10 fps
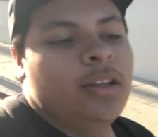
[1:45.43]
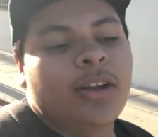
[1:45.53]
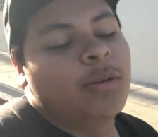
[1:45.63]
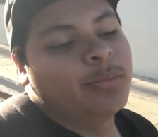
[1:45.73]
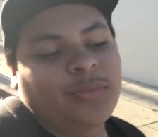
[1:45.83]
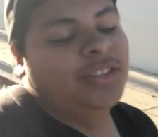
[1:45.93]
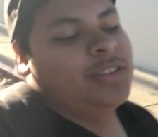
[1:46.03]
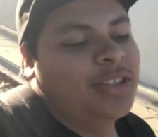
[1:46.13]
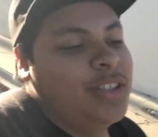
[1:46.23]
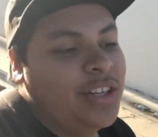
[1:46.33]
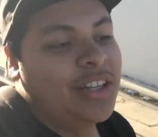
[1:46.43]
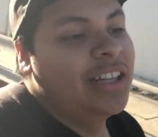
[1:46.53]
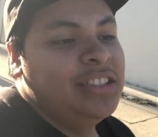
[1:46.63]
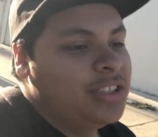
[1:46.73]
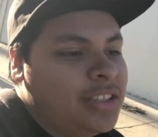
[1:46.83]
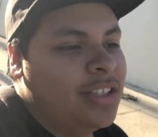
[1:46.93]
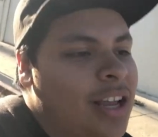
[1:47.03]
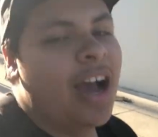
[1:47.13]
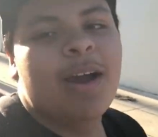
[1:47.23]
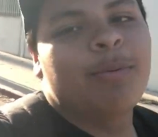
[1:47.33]
you know, because they're delicious.
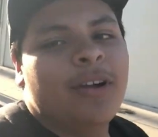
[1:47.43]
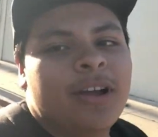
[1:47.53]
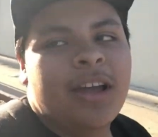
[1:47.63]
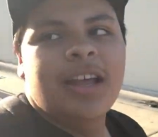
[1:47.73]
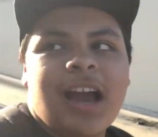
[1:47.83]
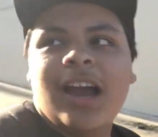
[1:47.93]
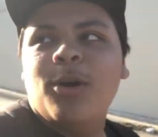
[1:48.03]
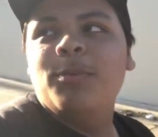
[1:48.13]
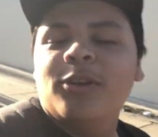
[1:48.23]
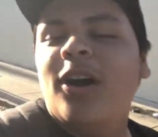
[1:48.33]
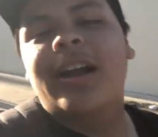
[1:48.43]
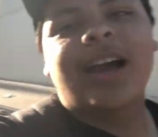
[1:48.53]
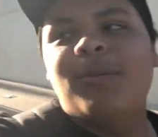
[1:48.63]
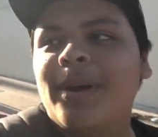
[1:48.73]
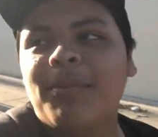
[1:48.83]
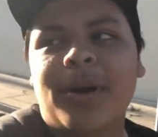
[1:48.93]
I, I hope you know I count my